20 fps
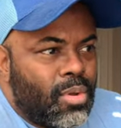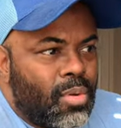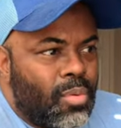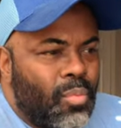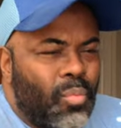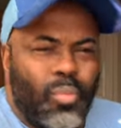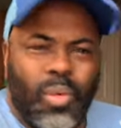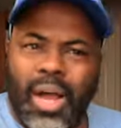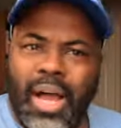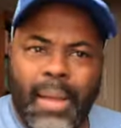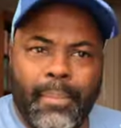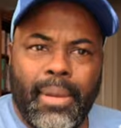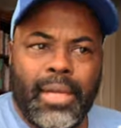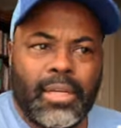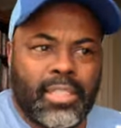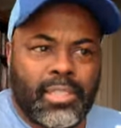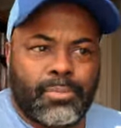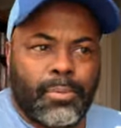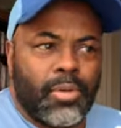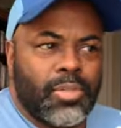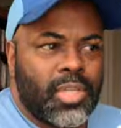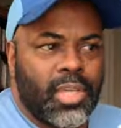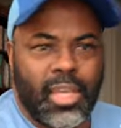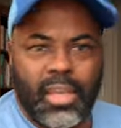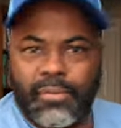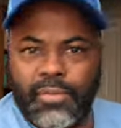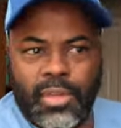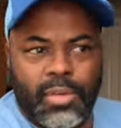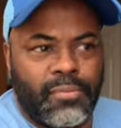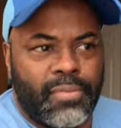why am I supposed to
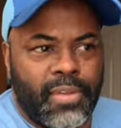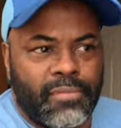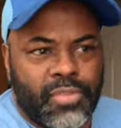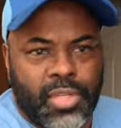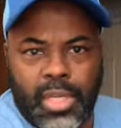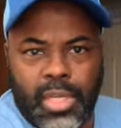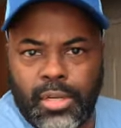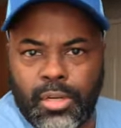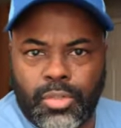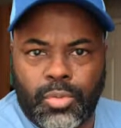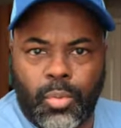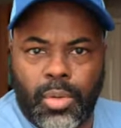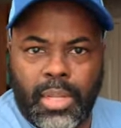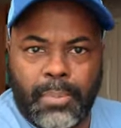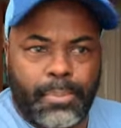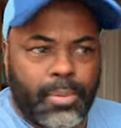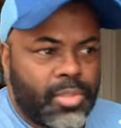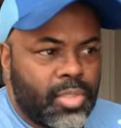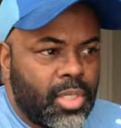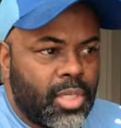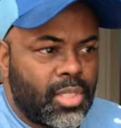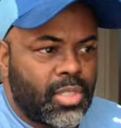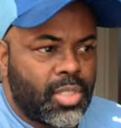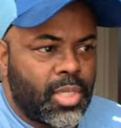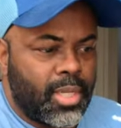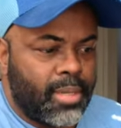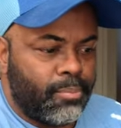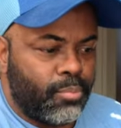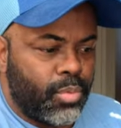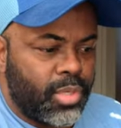give you 15 to 20%
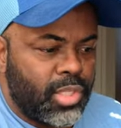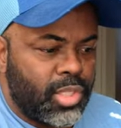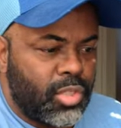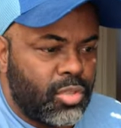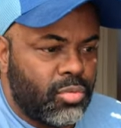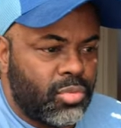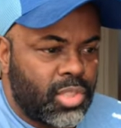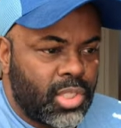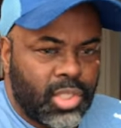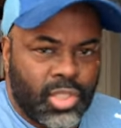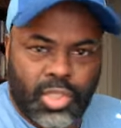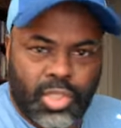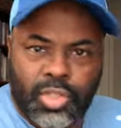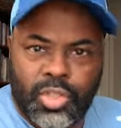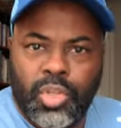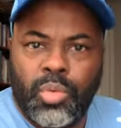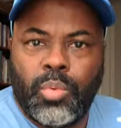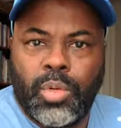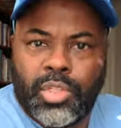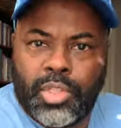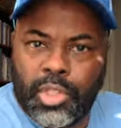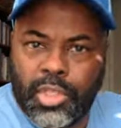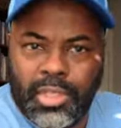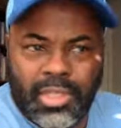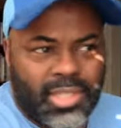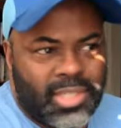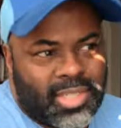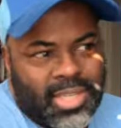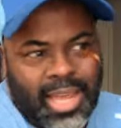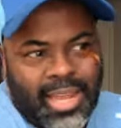tip when you just do what you
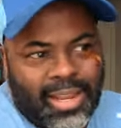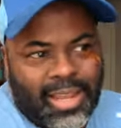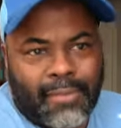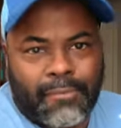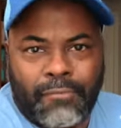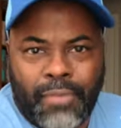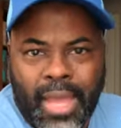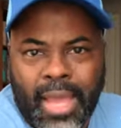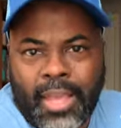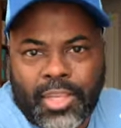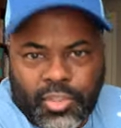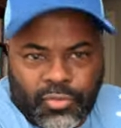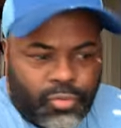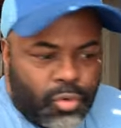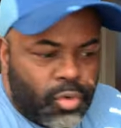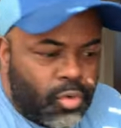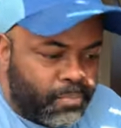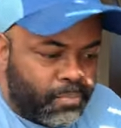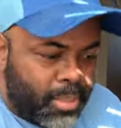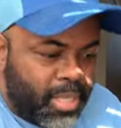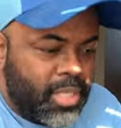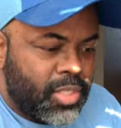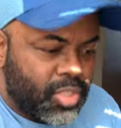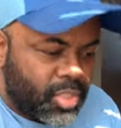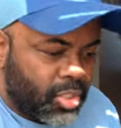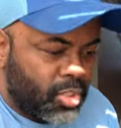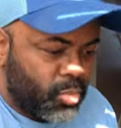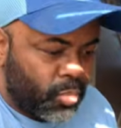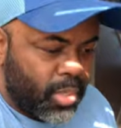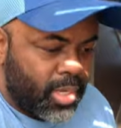this is kind of like fast food
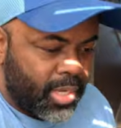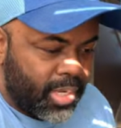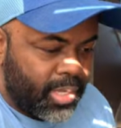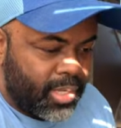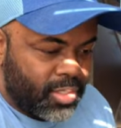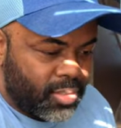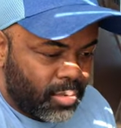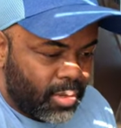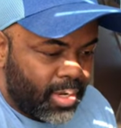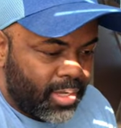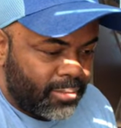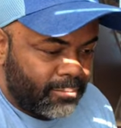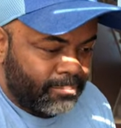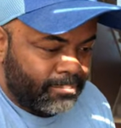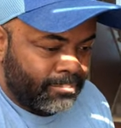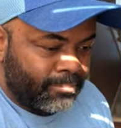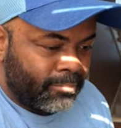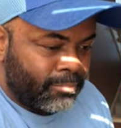pizza is what it is, right?